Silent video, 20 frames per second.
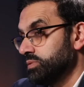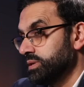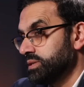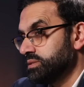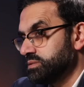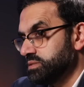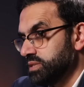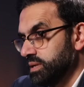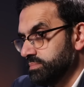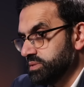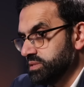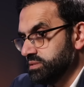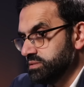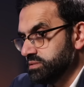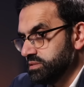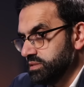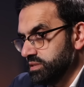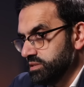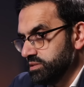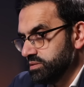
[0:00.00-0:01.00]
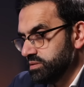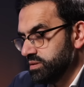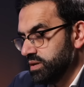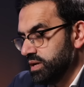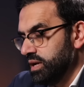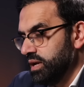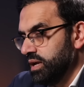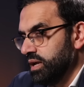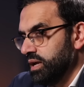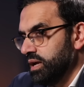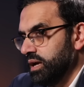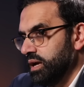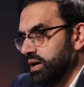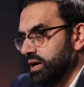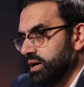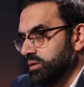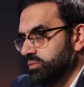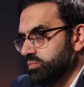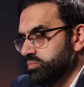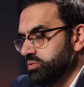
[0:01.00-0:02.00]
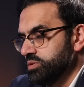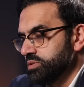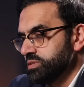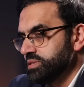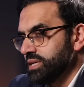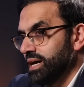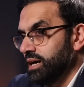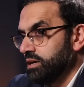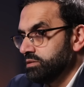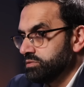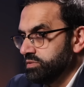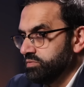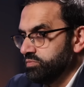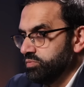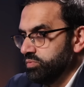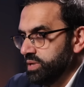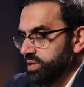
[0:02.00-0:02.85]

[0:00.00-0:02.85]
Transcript: accept this deal was out of